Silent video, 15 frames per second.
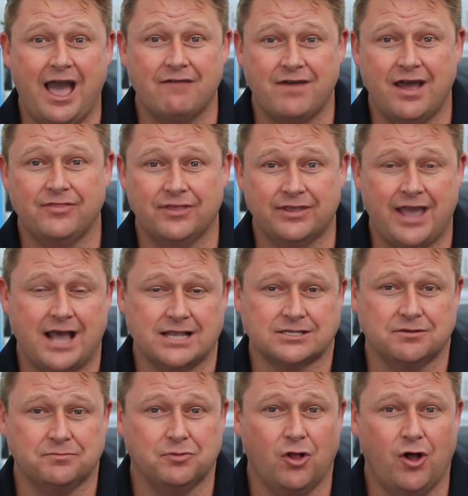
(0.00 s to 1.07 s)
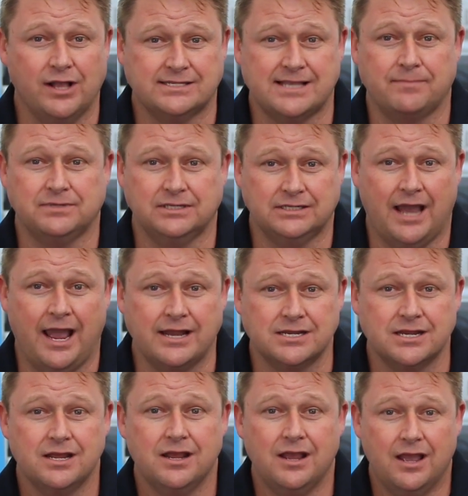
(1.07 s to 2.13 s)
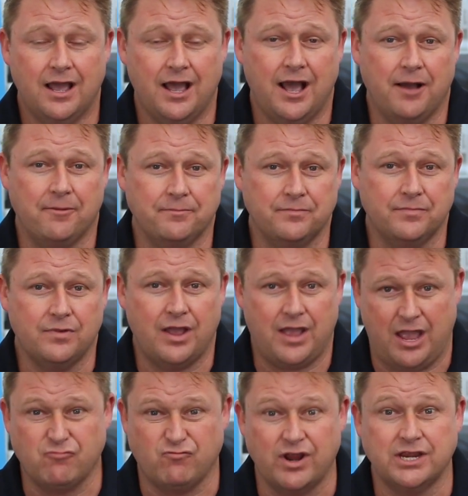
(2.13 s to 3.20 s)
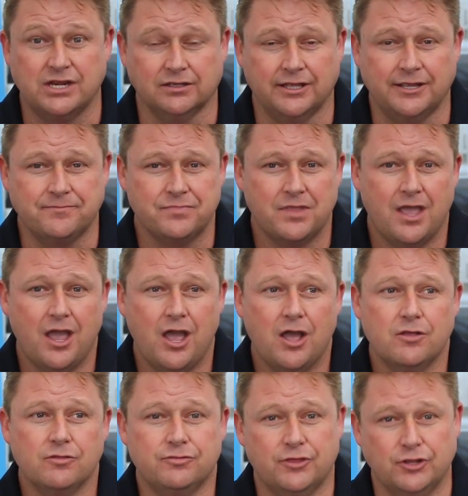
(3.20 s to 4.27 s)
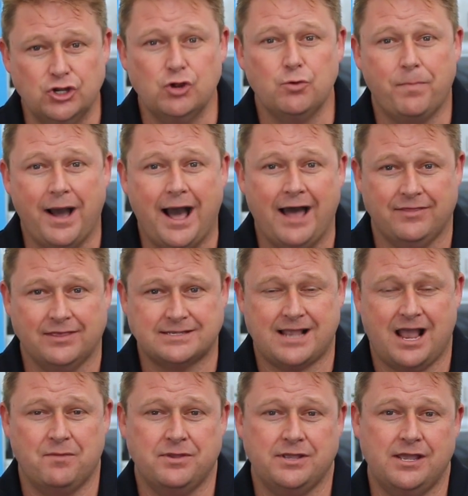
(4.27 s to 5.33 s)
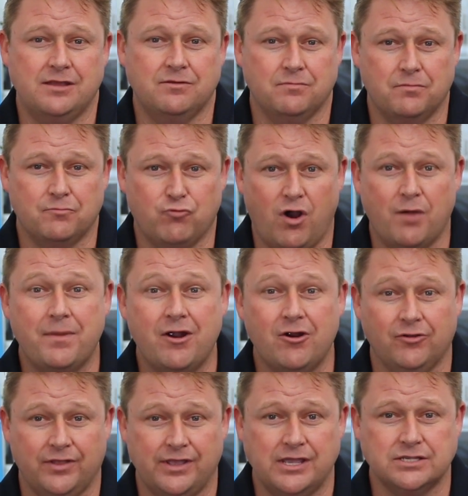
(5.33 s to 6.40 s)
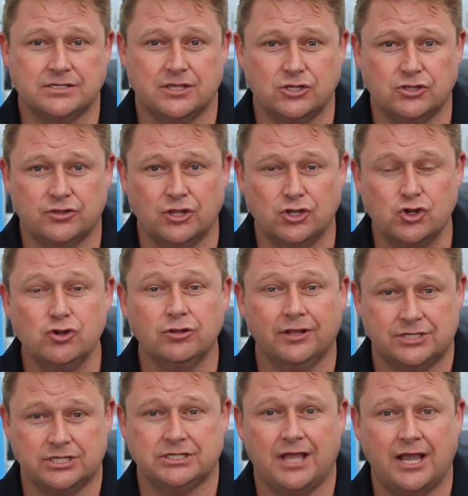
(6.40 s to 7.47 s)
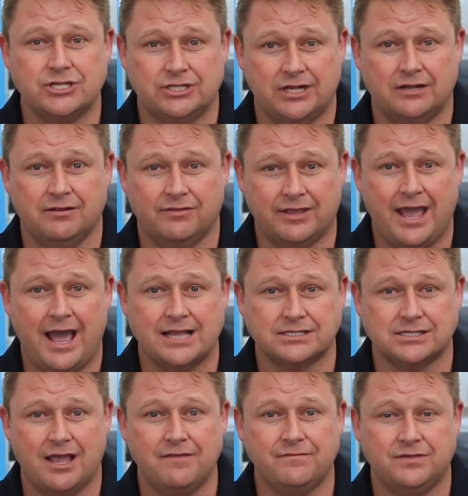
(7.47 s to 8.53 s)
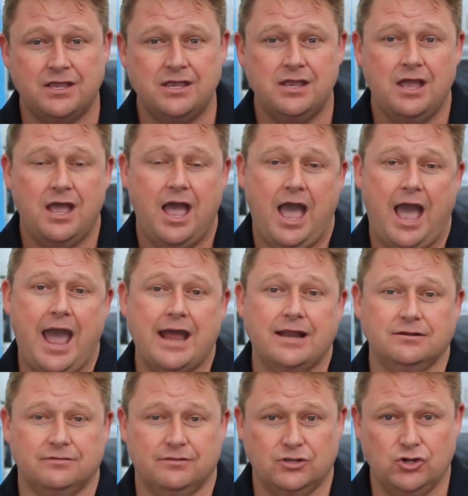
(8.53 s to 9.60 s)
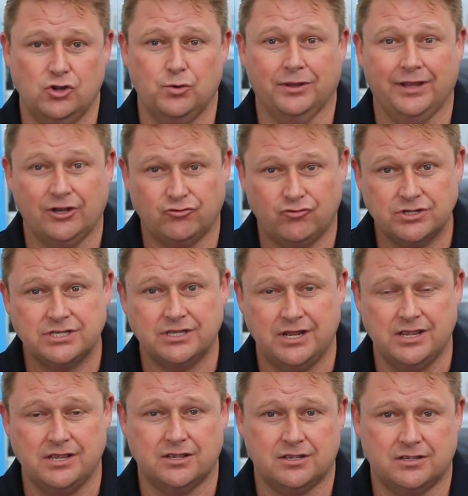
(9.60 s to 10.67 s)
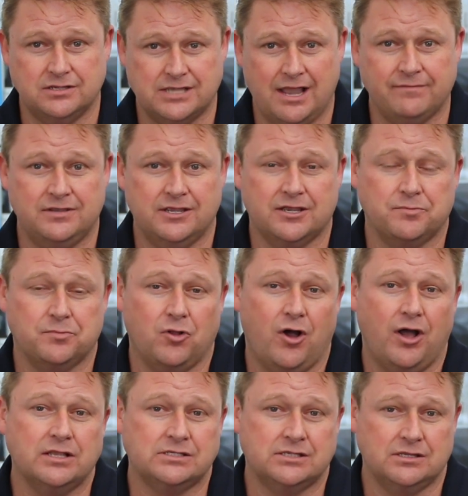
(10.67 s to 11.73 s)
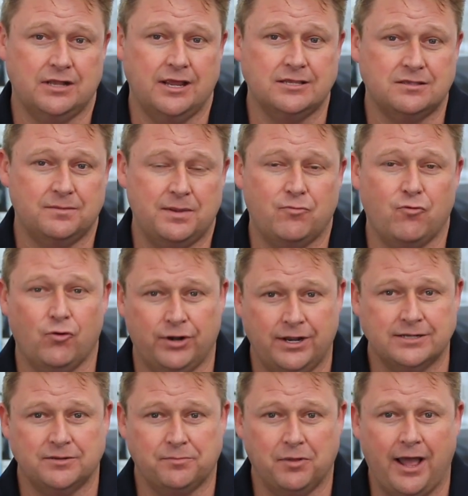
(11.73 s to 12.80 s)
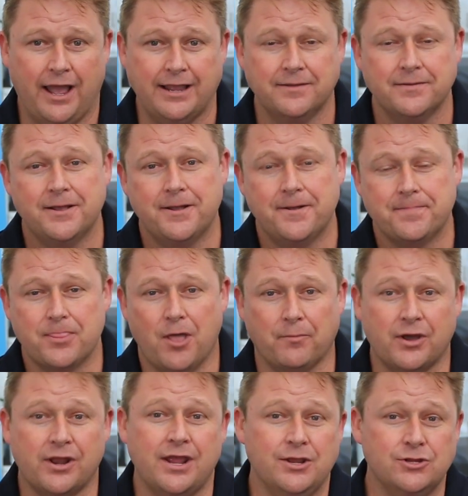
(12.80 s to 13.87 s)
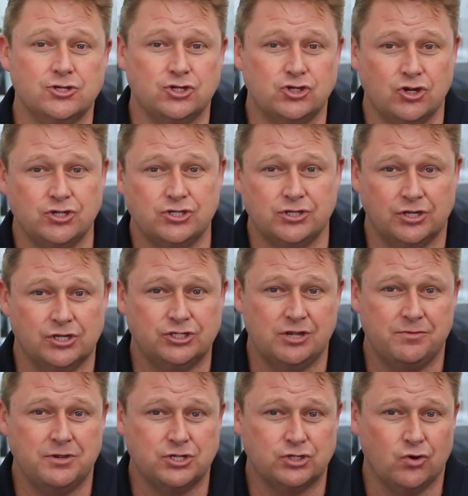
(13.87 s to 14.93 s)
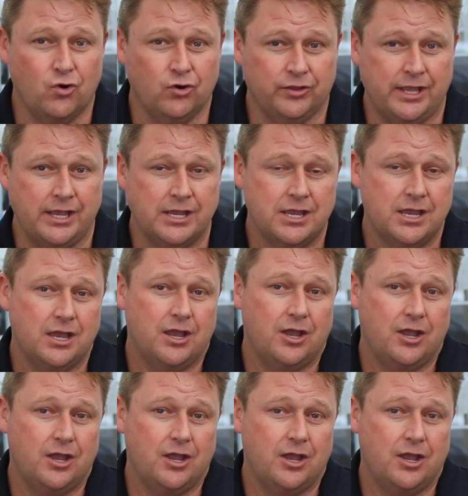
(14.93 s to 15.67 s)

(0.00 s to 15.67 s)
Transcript: have had the gas compliance up to date regularly. The new part that's coming in primarily is the new legislation under the gas safety and the new electricity safety compliance that need to be brought into play. I'm going to introduce you to Jimmy shortly,